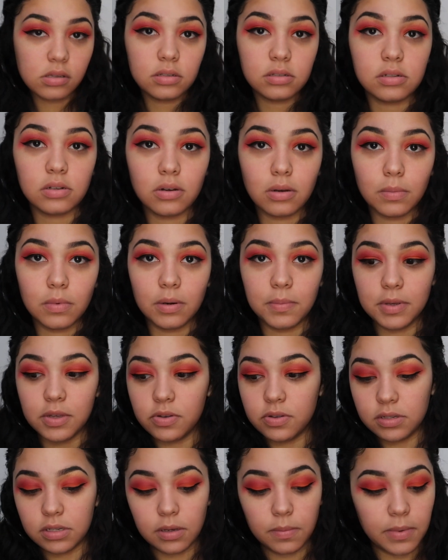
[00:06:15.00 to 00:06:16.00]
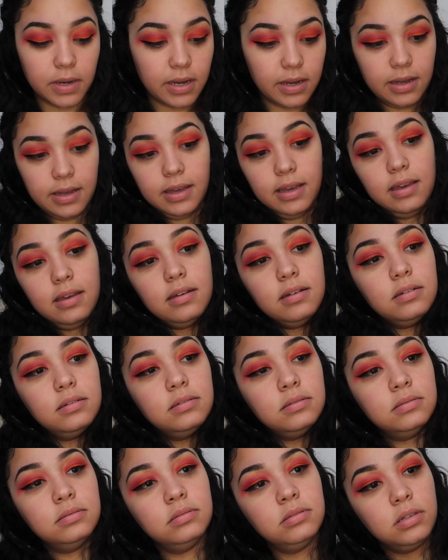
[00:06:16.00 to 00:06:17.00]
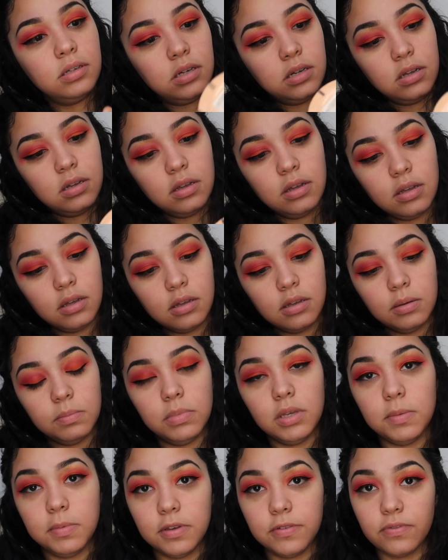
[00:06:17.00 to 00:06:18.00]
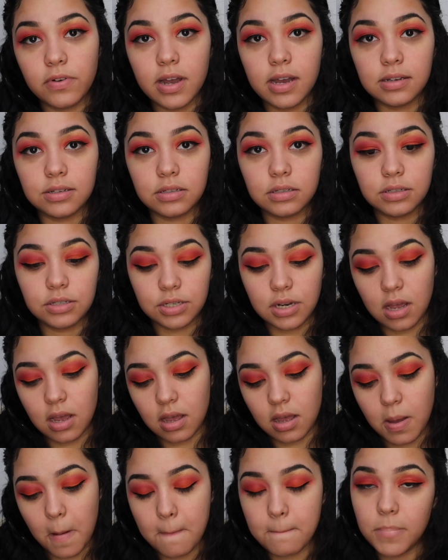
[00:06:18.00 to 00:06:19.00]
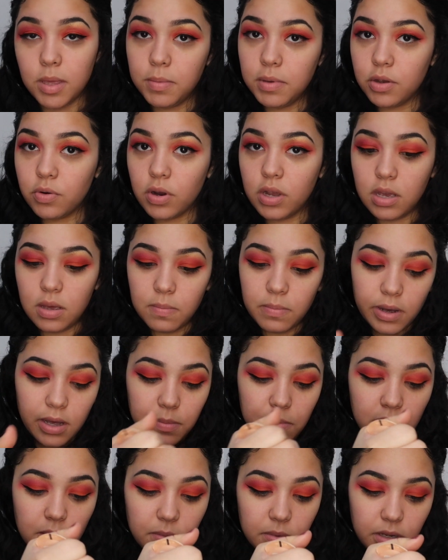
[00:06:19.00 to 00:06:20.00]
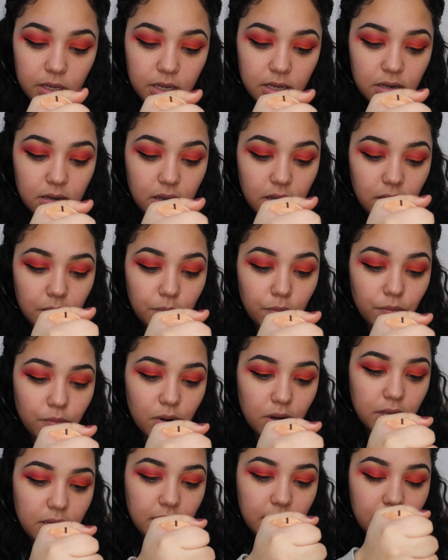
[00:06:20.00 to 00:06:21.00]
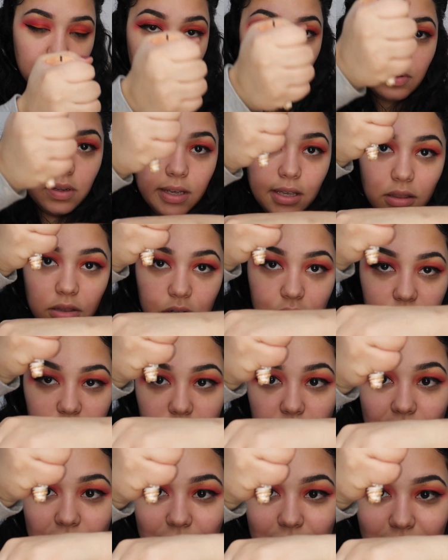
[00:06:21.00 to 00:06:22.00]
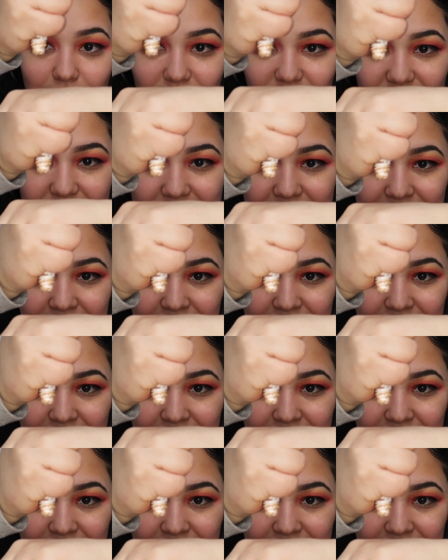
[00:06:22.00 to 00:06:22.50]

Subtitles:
So I'm gonna be using my BB Fresh BB cream by Maybelline. I'm running out, like there's nothing.